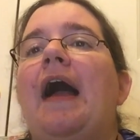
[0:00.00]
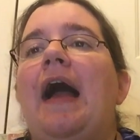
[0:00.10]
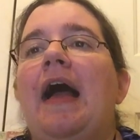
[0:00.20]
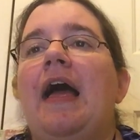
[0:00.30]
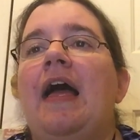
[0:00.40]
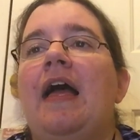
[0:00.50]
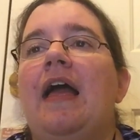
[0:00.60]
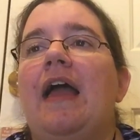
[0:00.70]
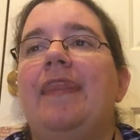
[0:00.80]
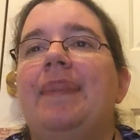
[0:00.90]

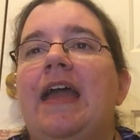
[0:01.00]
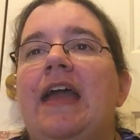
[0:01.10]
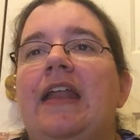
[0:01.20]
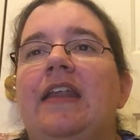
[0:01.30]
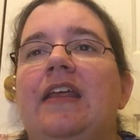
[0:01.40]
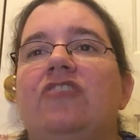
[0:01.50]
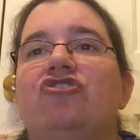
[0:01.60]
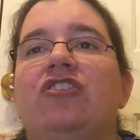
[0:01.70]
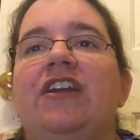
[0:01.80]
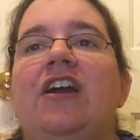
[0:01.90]
And then
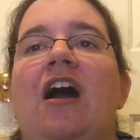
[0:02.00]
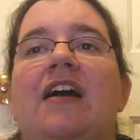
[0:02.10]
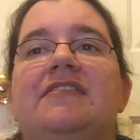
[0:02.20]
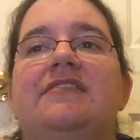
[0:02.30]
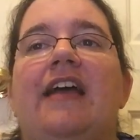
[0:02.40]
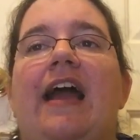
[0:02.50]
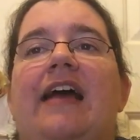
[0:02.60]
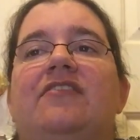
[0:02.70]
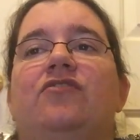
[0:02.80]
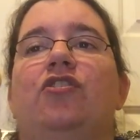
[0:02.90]
Shirley Cox
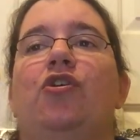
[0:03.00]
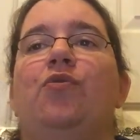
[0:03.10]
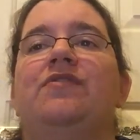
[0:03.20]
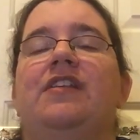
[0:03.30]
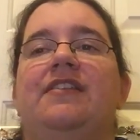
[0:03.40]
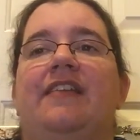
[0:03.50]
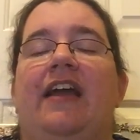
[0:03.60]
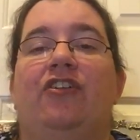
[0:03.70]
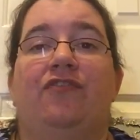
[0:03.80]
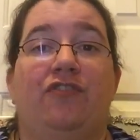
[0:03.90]
asked who is the
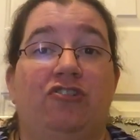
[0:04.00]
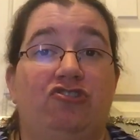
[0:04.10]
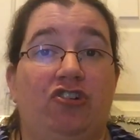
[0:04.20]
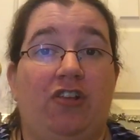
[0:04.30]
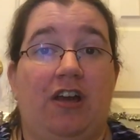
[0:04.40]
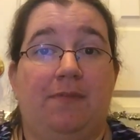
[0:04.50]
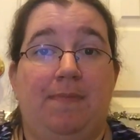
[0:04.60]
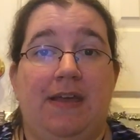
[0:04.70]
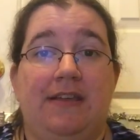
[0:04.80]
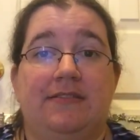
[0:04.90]
designer for the Sherlock
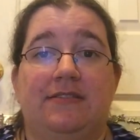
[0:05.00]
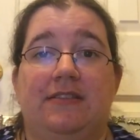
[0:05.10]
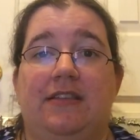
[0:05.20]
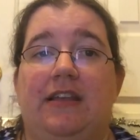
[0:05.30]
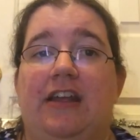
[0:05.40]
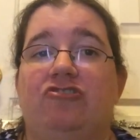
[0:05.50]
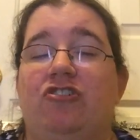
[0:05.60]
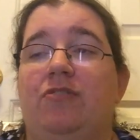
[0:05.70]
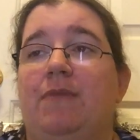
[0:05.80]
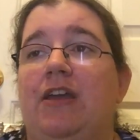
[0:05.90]
piece that I
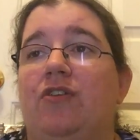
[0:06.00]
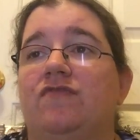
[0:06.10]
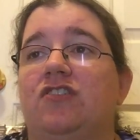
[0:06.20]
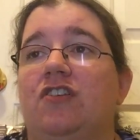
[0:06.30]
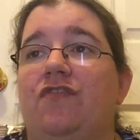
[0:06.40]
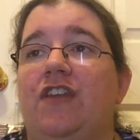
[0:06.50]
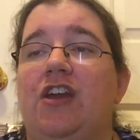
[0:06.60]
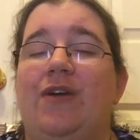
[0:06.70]
showed in my Year of Starts video.